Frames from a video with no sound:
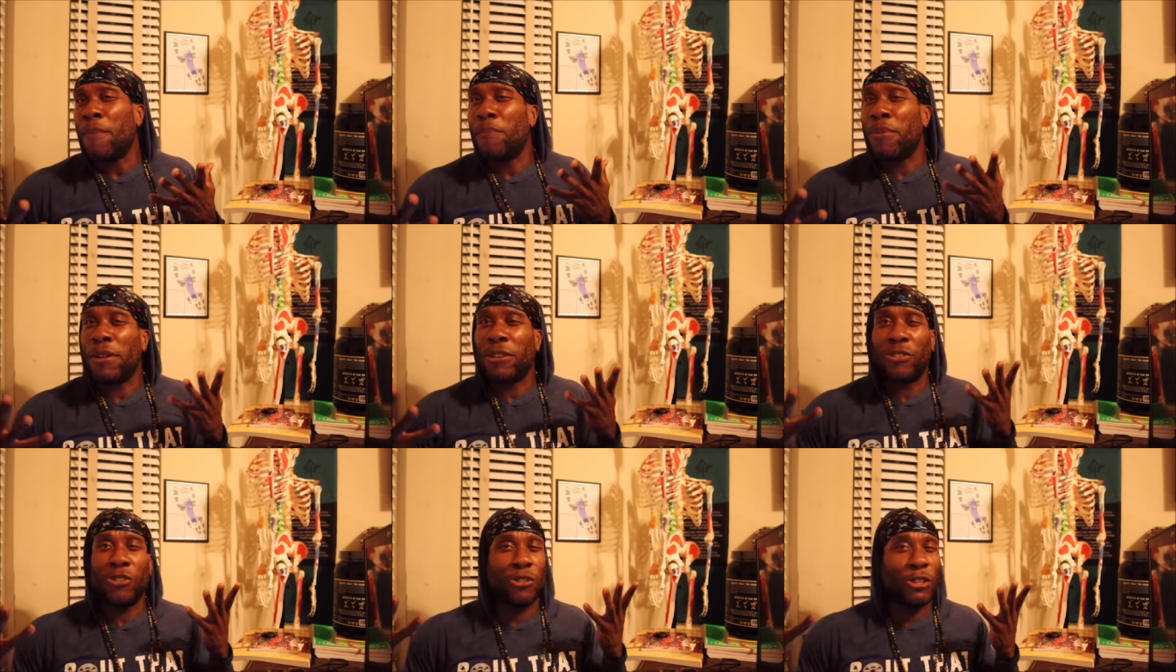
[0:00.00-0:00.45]

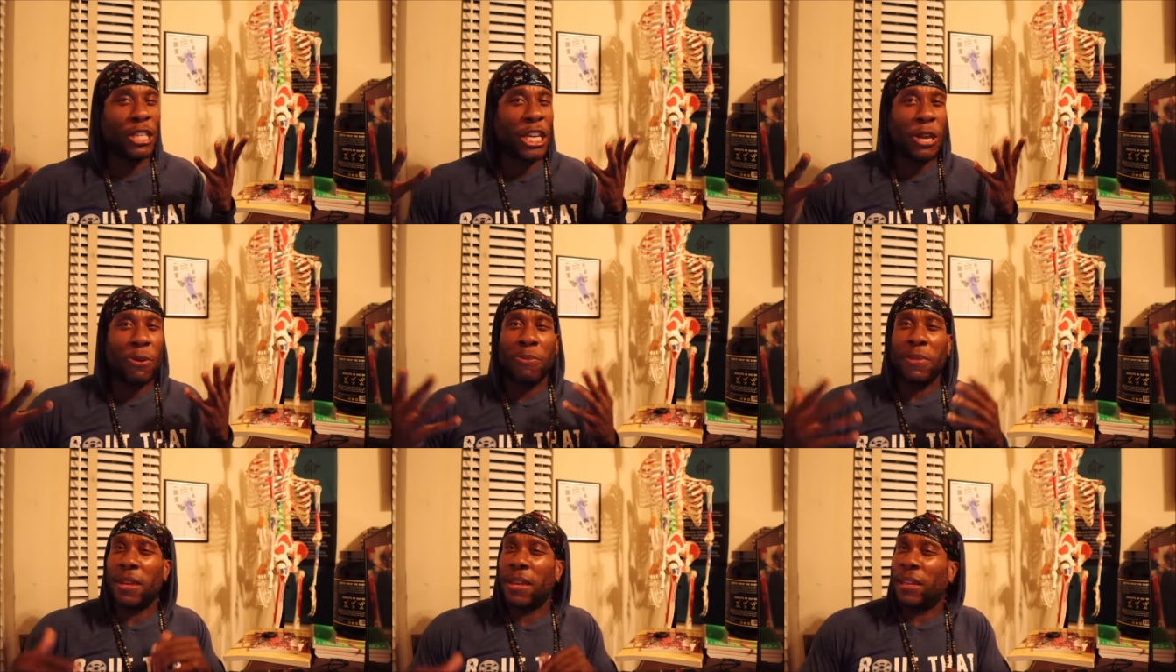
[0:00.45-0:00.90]
be sure to
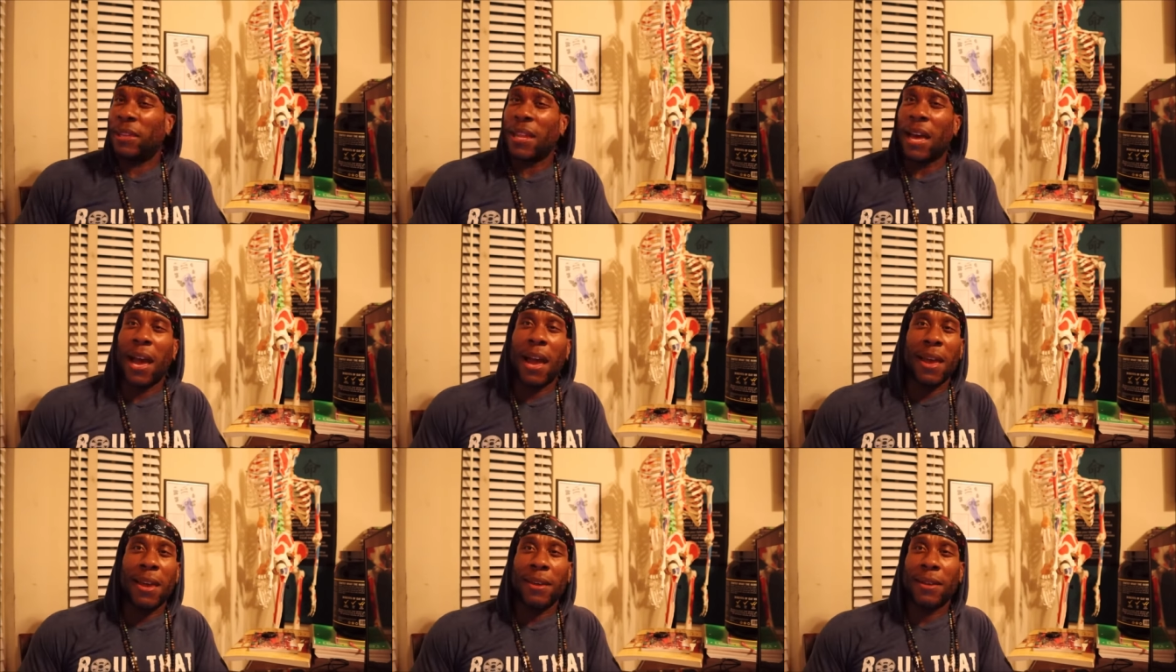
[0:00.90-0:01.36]
give me a
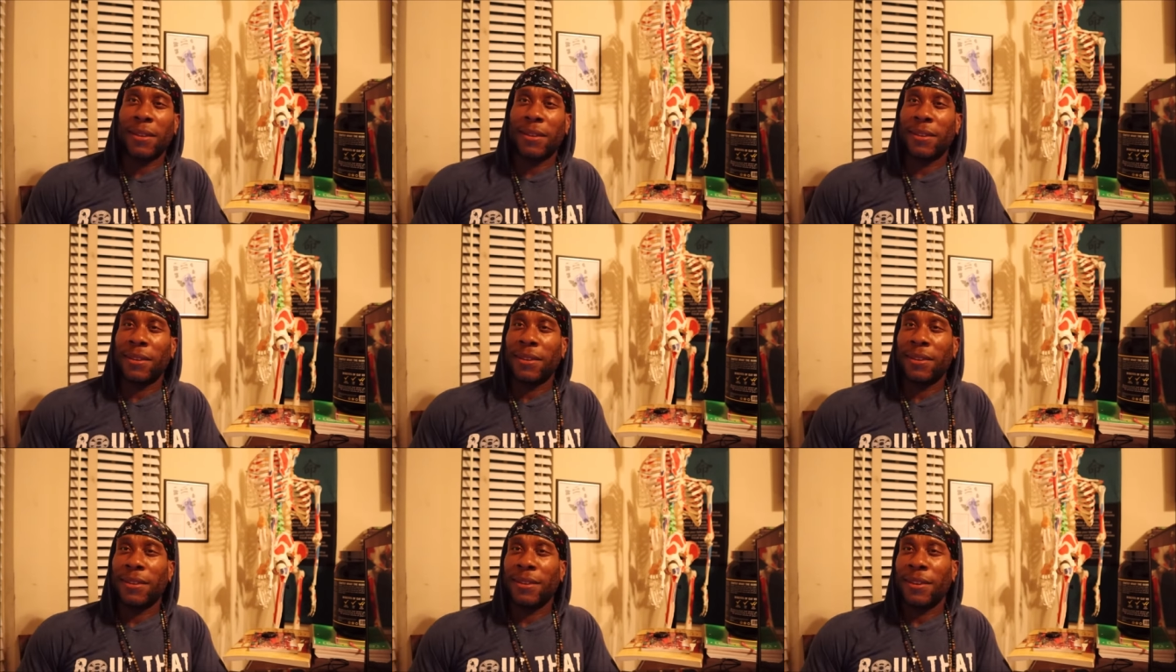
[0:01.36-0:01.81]
like,
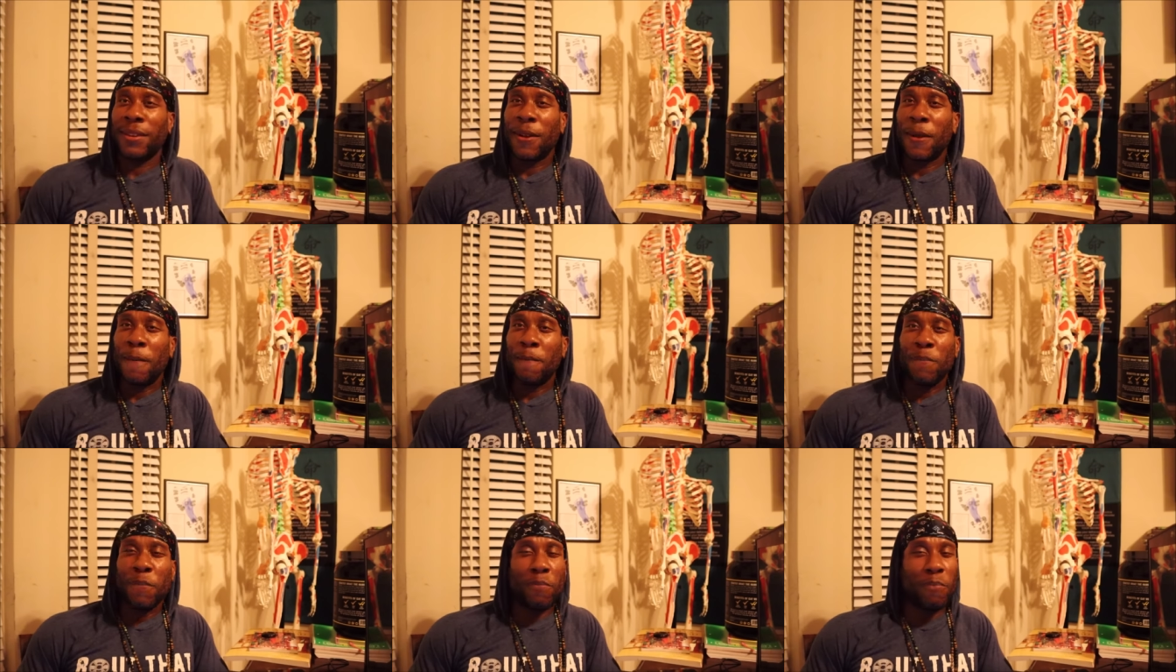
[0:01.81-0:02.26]

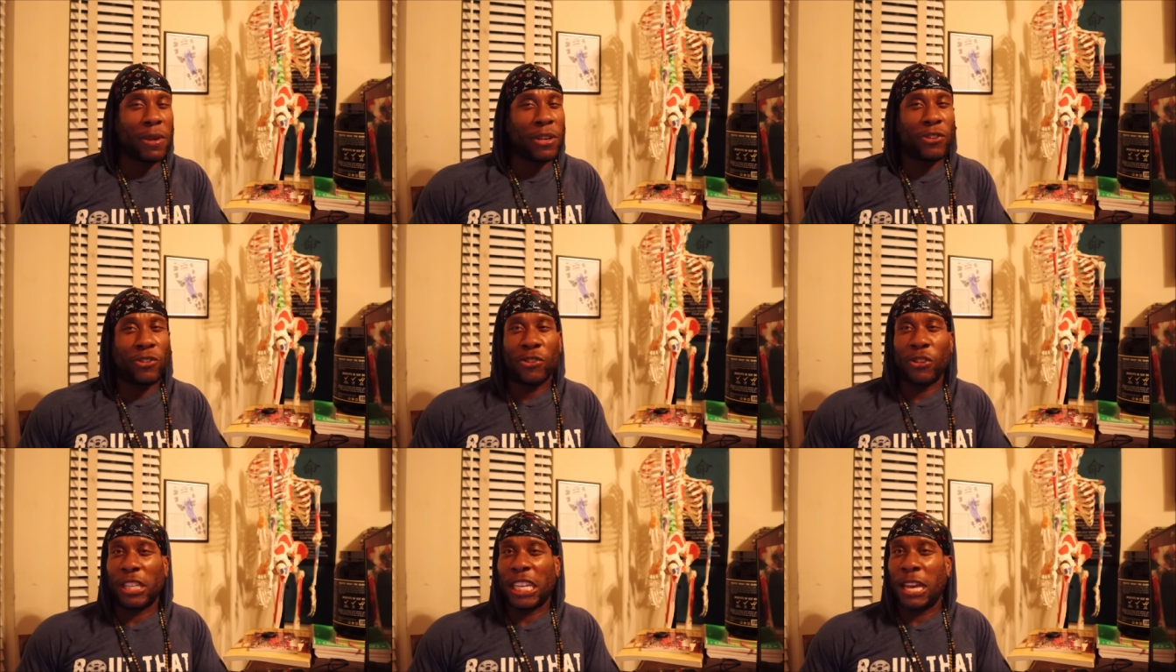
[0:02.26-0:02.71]
be
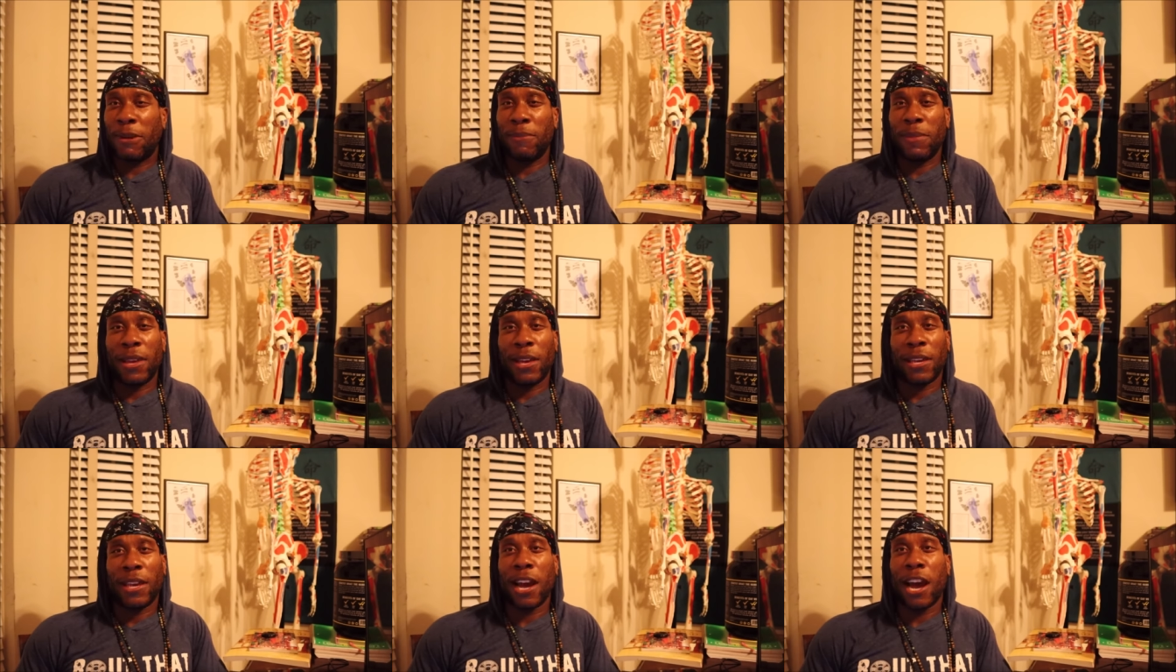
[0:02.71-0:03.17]
sure to give
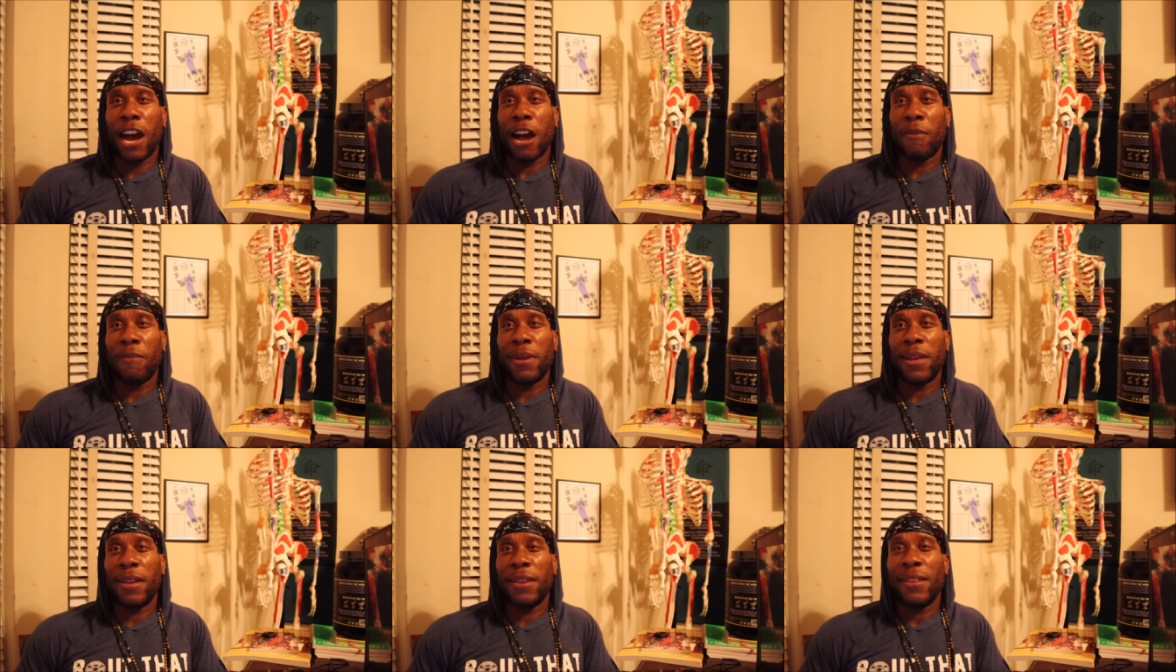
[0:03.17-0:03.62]
me a
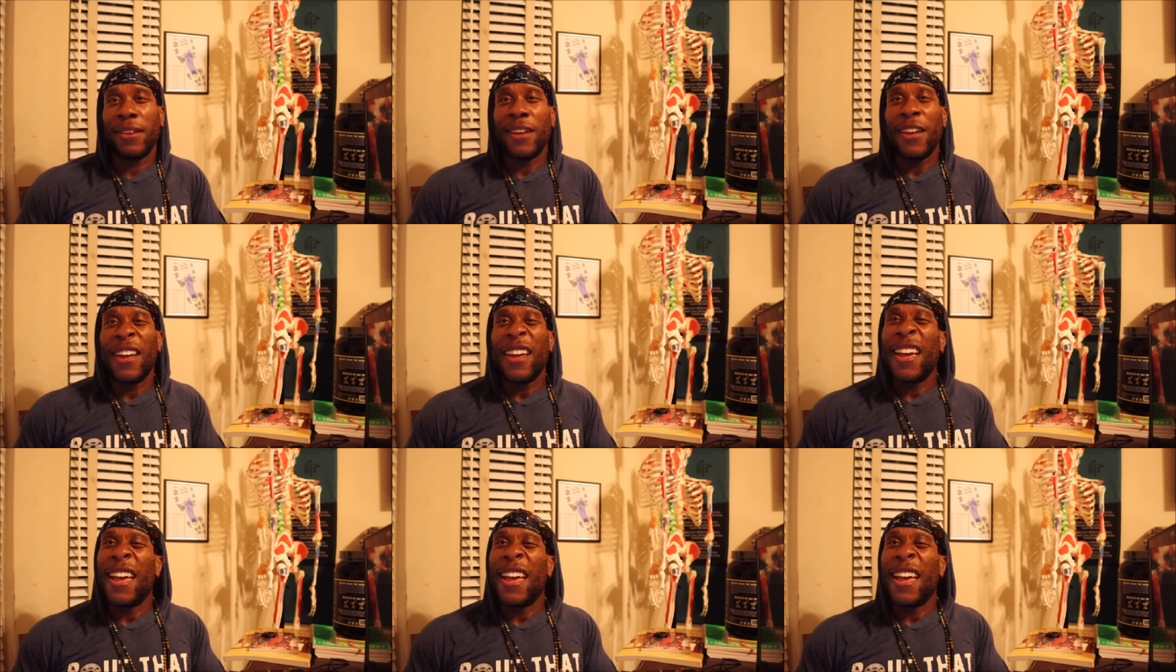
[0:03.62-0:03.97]
comment,